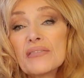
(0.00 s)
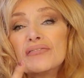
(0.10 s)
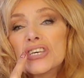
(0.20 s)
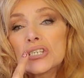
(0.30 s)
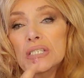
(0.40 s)

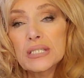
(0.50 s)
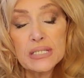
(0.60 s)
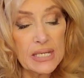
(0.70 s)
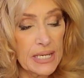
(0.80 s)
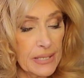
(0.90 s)
Feels the
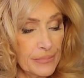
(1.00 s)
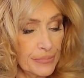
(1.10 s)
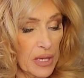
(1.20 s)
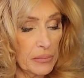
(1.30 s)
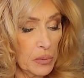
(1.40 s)
same.
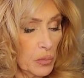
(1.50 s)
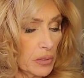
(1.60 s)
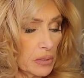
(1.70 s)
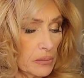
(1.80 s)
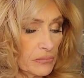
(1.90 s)
I've been
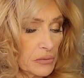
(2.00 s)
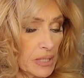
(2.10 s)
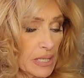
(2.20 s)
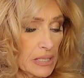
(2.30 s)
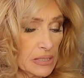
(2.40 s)
wearing them for
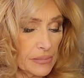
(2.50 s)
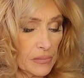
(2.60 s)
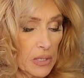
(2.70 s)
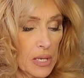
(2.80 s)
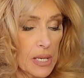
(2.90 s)
days
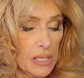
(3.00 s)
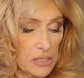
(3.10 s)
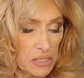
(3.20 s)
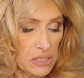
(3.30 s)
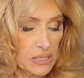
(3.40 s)

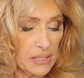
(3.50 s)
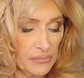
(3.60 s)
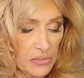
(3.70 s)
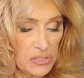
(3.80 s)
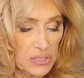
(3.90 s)
just to see if
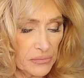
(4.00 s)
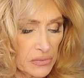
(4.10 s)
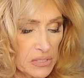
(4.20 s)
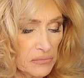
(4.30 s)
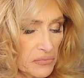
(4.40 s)
there's a
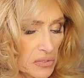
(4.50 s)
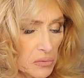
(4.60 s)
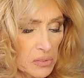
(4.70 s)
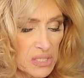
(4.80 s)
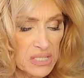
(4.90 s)
difference in
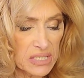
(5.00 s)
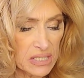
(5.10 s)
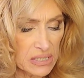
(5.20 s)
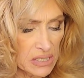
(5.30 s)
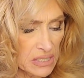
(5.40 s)
feel.
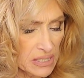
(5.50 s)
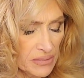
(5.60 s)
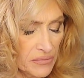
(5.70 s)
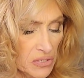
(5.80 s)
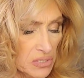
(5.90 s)
Consistency
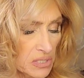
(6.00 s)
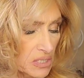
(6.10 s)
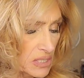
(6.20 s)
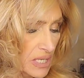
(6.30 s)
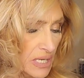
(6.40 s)
feels the
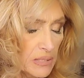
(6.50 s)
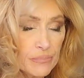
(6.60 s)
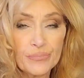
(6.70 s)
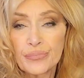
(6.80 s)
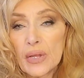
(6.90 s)
same.
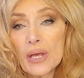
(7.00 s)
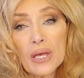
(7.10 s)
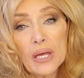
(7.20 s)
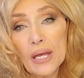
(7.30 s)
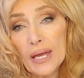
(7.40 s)

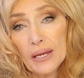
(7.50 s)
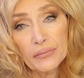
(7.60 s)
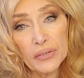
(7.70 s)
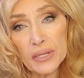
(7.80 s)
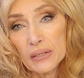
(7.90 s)

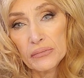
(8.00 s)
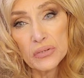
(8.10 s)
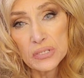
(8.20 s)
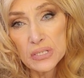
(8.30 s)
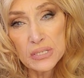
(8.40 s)
Everything
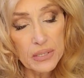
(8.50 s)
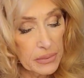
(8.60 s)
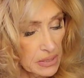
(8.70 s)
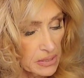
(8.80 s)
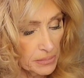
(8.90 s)
feels the same
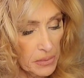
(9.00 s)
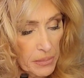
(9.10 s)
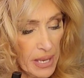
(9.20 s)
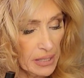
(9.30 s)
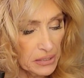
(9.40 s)
except the
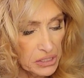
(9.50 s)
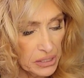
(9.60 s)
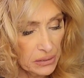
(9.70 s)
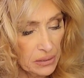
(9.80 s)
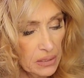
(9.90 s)
packaging.
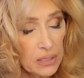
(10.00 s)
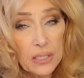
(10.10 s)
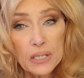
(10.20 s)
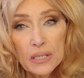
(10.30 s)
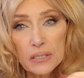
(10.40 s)

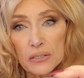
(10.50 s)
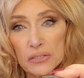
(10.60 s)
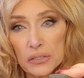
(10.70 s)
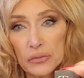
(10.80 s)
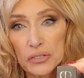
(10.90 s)

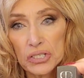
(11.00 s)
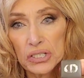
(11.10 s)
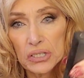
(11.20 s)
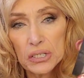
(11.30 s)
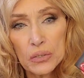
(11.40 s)

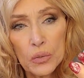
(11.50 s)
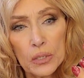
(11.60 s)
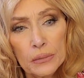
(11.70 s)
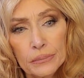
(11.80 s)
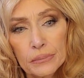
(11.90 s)
Christian Dior.